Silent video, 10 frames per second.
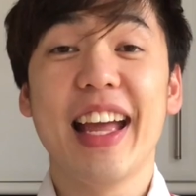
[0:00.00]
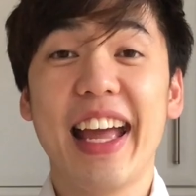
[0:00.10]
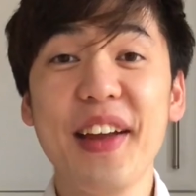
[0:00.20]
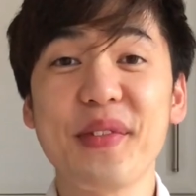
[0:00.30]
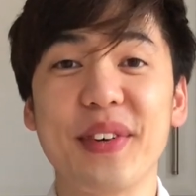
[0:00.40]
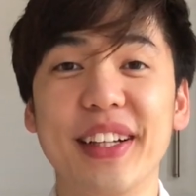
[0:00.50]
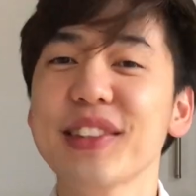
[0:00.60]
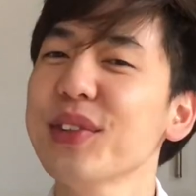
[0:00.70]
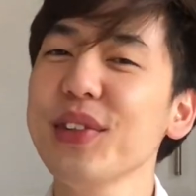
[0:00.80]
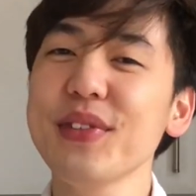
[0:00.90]
Hey everyone,
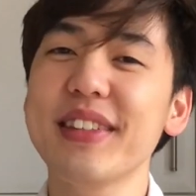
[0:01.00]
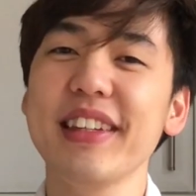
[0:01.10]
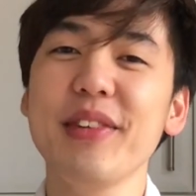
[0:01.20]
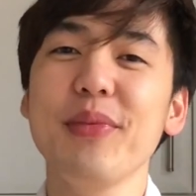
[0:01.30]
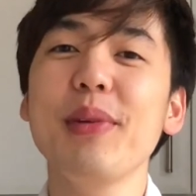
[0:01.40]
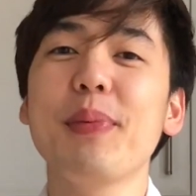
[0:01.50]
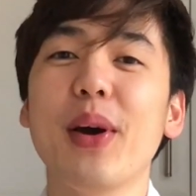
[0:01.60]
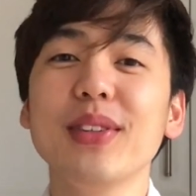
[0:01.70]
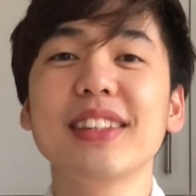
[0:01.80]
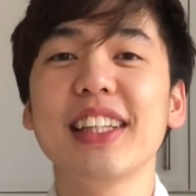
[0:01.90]
so you've seen me
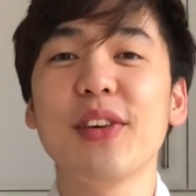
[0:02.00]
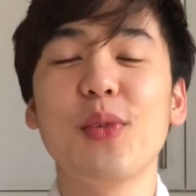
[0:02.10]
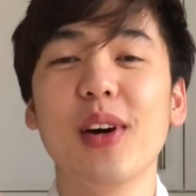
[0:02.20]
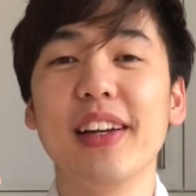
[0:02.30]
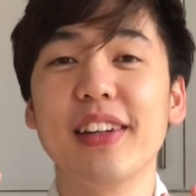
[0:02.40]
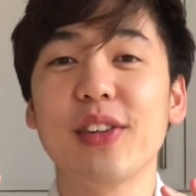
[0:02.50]
posting one